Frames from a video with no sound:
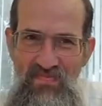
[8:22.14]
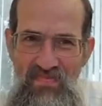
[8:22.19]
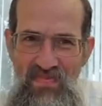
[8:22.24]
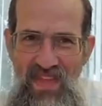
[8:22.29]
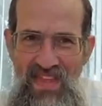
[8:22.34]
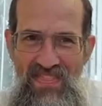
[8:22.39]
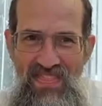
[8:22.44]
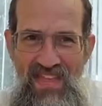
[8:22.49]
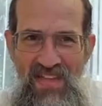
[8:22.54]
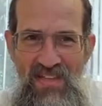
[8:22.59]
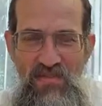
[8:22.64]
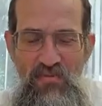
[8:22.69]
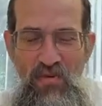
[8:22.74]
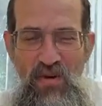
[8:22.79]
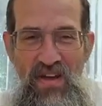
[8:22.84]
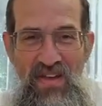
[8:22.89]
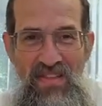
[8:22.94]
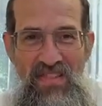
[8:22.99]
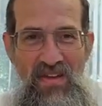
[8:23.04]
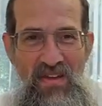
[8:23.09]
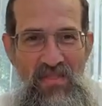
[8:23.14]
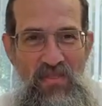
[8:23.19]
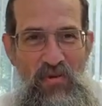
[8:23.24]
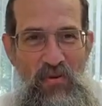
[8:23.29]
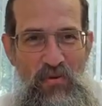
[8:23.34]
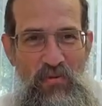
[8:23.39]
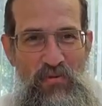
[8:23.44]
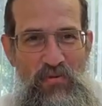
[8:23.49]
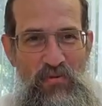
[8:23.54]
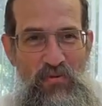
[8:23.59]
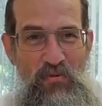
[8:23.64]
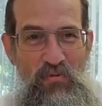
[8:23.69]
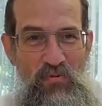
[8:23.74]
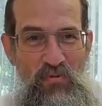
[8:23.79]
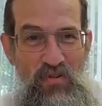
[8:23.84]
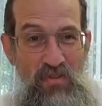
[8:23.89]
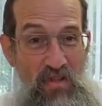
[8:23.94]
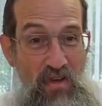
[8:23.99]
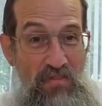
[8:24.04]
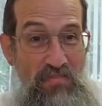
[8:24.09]
and that's why those who
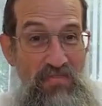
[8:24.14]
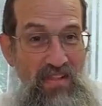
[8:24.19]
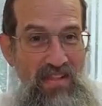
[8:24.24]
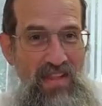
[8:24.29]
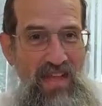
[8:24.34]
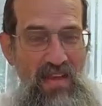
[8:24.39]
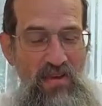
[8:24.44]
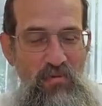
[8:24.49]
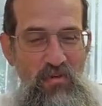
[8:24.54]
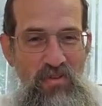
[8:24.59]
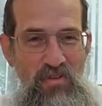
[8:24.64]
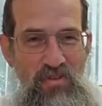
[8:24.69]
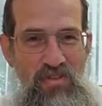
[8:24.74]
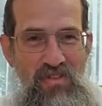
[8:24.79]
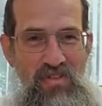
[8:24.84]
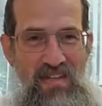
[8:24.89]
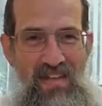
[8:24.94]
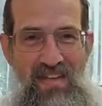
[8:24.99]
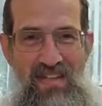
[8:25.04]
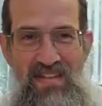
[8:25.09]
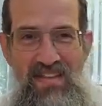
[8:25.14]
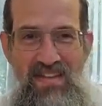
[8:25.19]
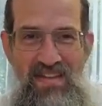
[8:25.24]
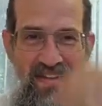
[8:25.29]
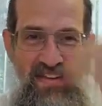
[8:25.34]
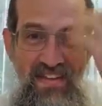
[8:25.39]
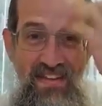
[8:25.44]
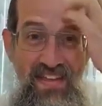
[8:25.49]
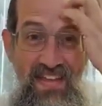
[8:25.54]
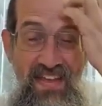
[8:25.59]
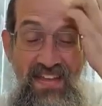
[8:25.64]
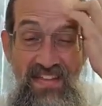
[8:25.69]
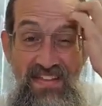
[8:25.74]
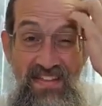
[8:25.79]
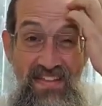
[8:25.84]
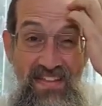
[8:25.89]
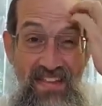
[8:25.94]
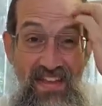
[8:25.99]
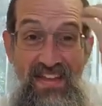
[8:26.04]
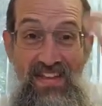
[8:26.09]
love the language and
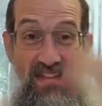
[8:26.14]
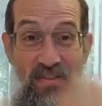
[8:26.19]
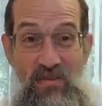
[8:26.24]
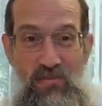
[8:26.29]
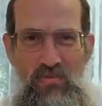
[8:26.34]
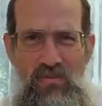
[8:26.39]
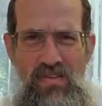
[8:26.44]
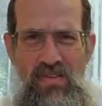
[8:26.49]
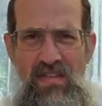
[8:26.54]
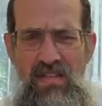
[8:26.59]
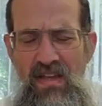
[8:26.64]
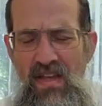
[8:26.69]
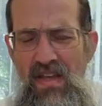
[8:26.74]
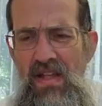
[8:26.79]
like to use it.